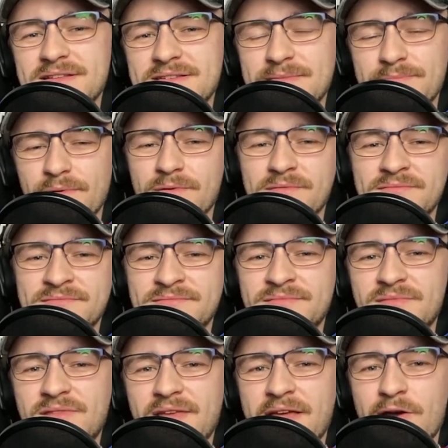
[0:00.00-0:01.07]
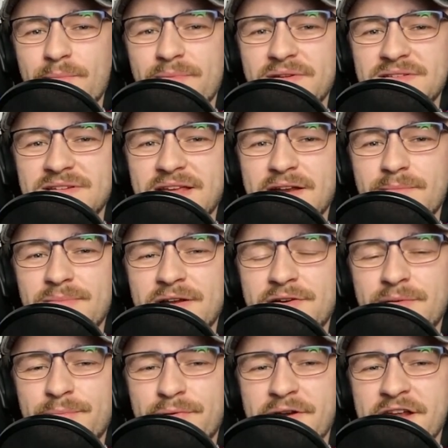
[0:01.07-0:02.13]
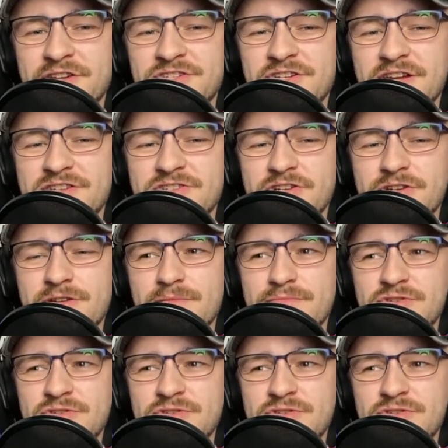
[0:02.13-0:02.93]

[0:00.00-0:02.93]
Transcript: Simple. To help us get a better appreciation,